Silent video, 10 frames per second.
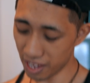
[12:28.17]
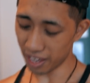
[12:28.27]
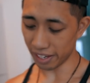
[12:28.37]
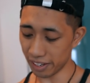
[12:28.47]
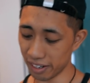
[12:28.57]

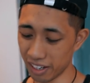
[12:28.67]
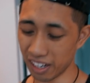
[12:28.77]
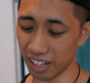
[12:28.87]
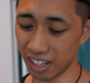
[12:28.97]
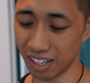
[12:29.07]
And
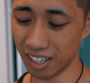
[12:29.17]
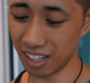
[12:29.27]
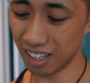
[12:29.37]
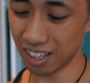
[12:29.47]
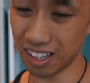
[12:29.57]
I'm
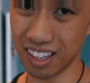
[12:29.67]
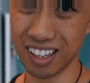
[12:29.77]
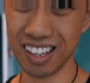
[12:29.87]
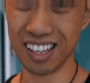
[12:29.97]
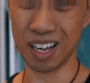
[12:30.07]

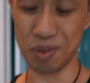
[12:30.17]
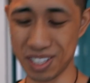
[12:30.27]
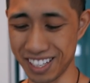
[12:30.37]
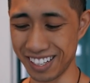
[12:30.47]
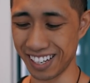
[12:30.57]

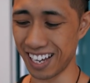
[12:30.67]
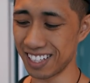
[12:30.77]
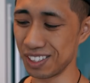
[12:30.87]
just kidding, guys.